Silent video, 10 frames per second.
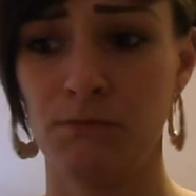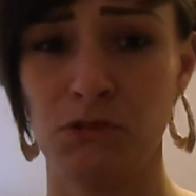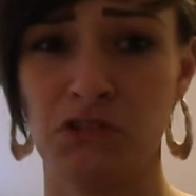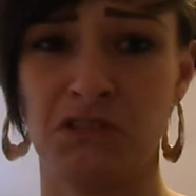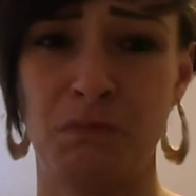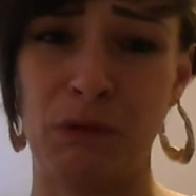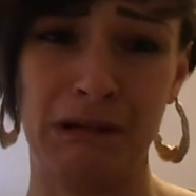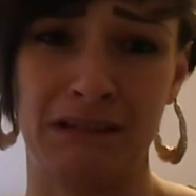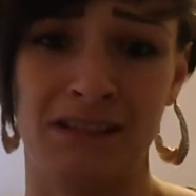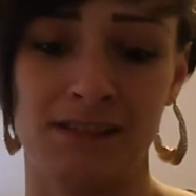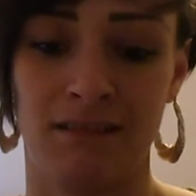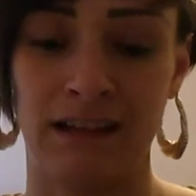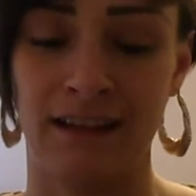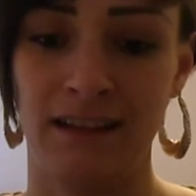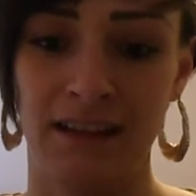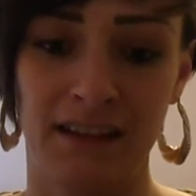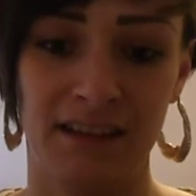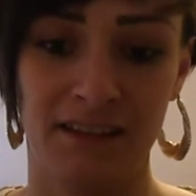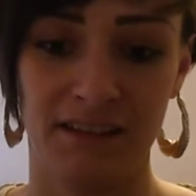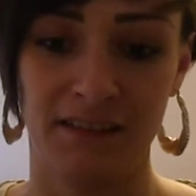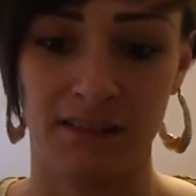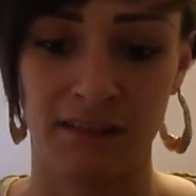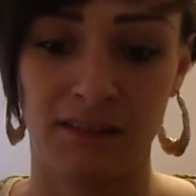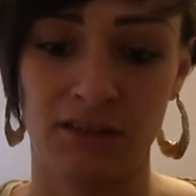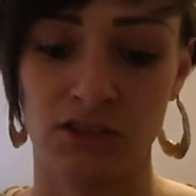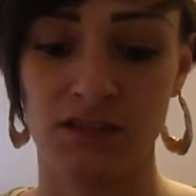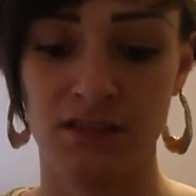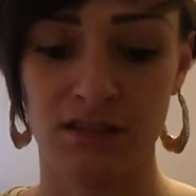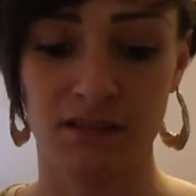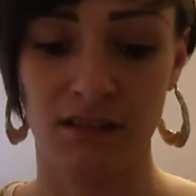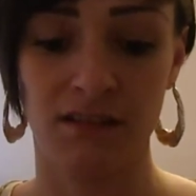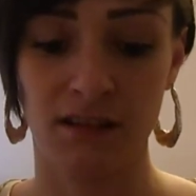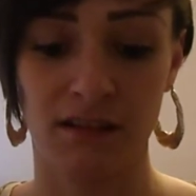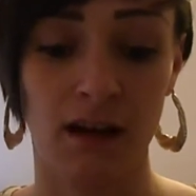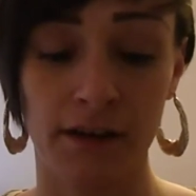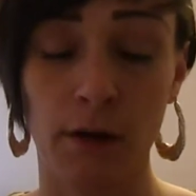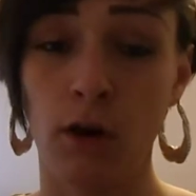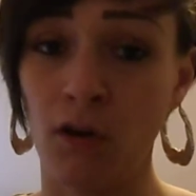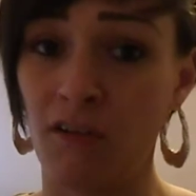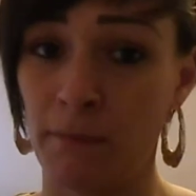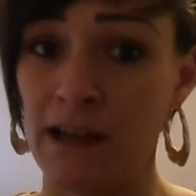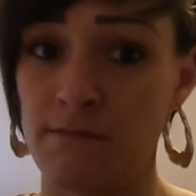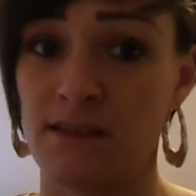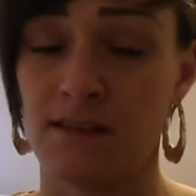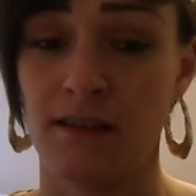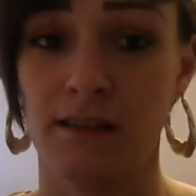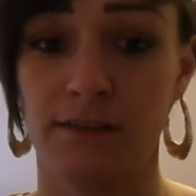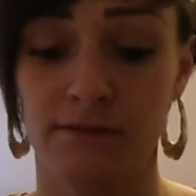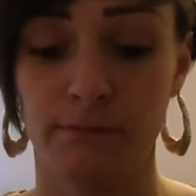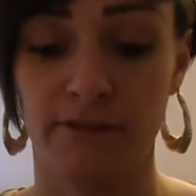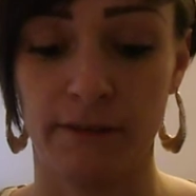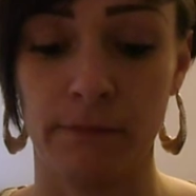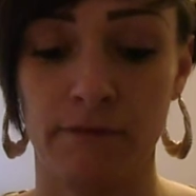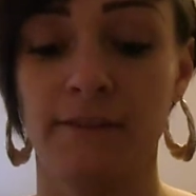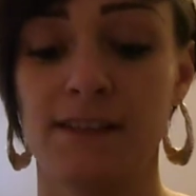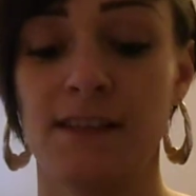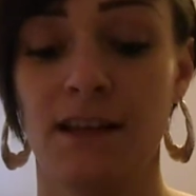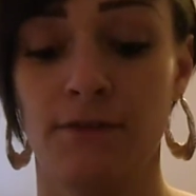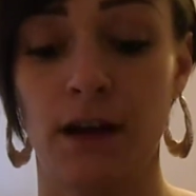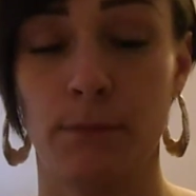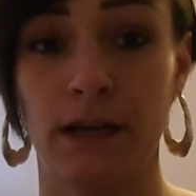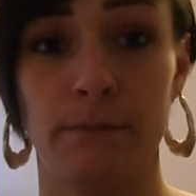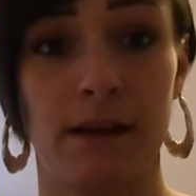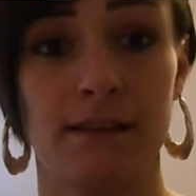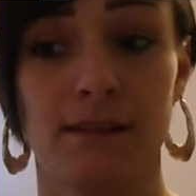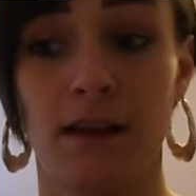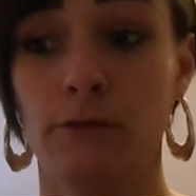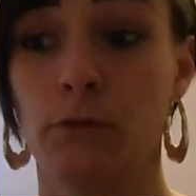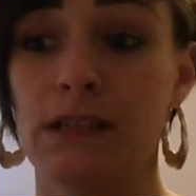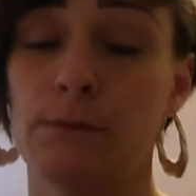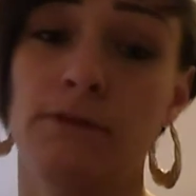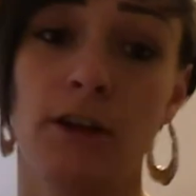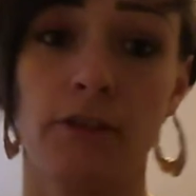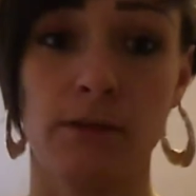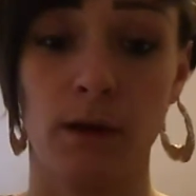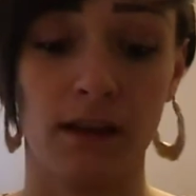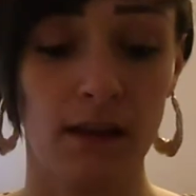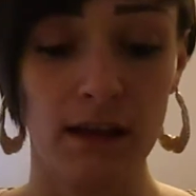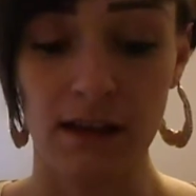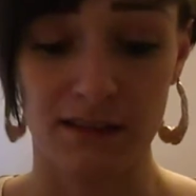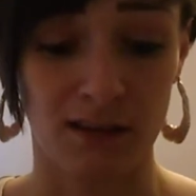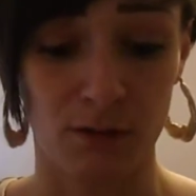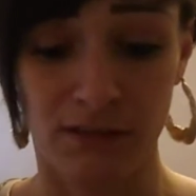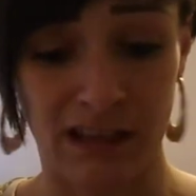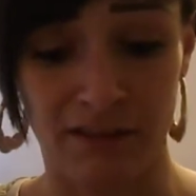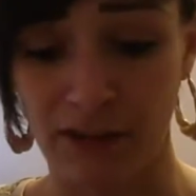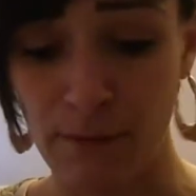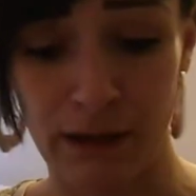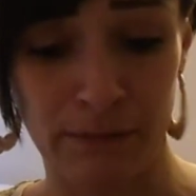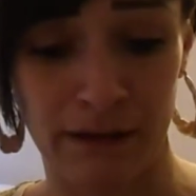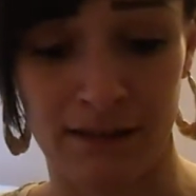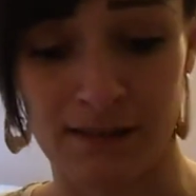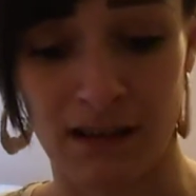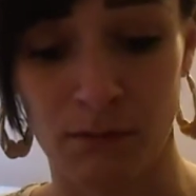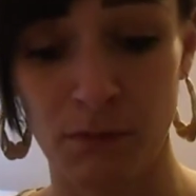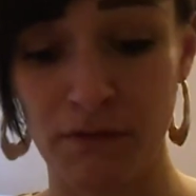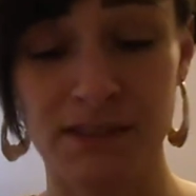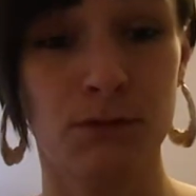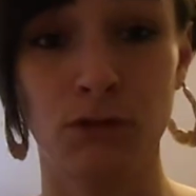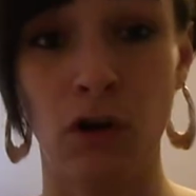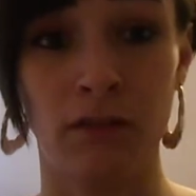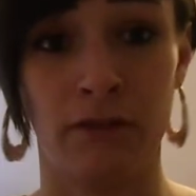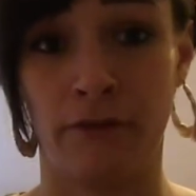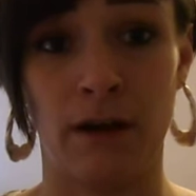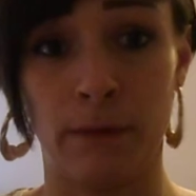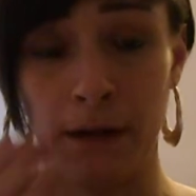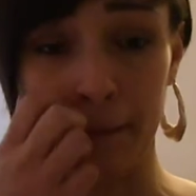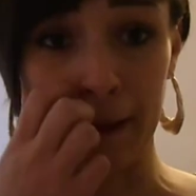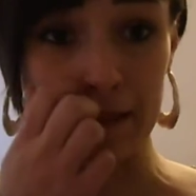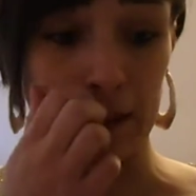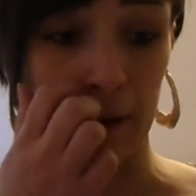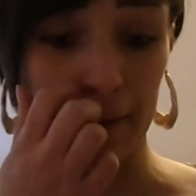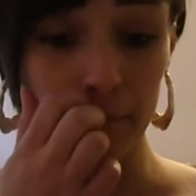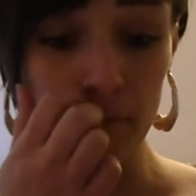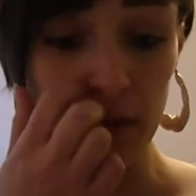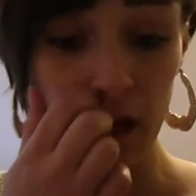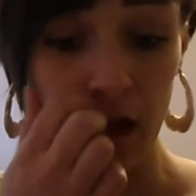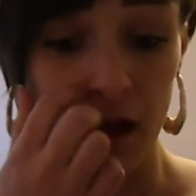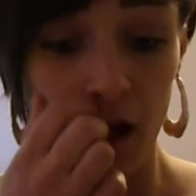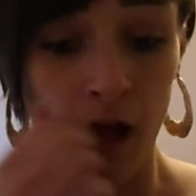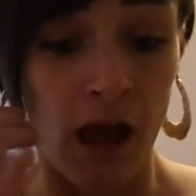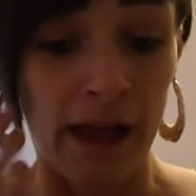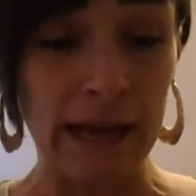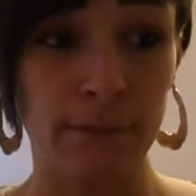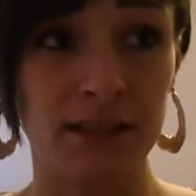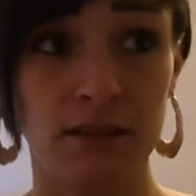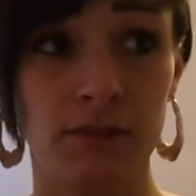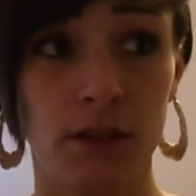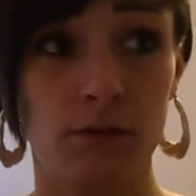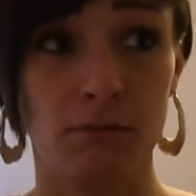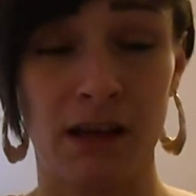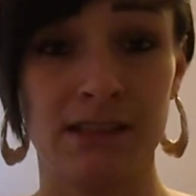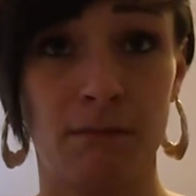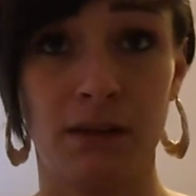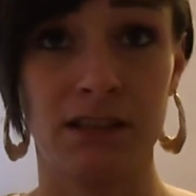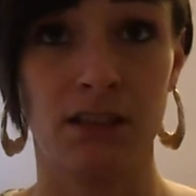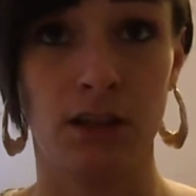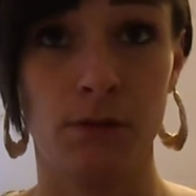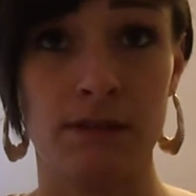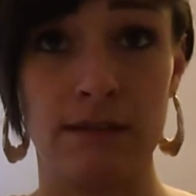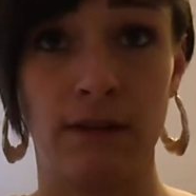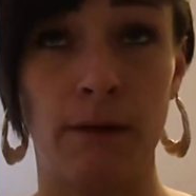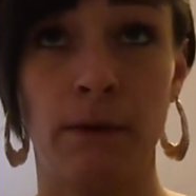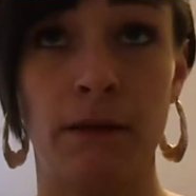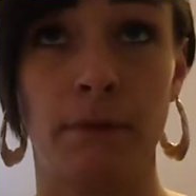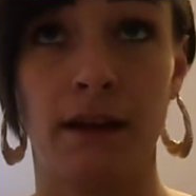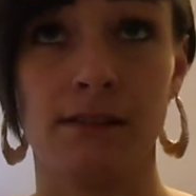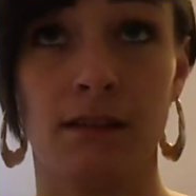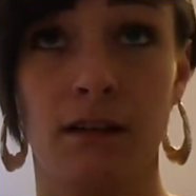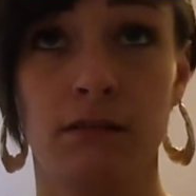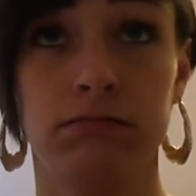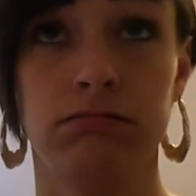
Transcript: it was just pointless. Like, just, I know a lot of babies that have been fussy in a vibrating bouncer and have always preferred the swing. So yeah, vibrating bouncer, and we've still got the vibrating bouncer. Like, my son must have used this vibrating bouncer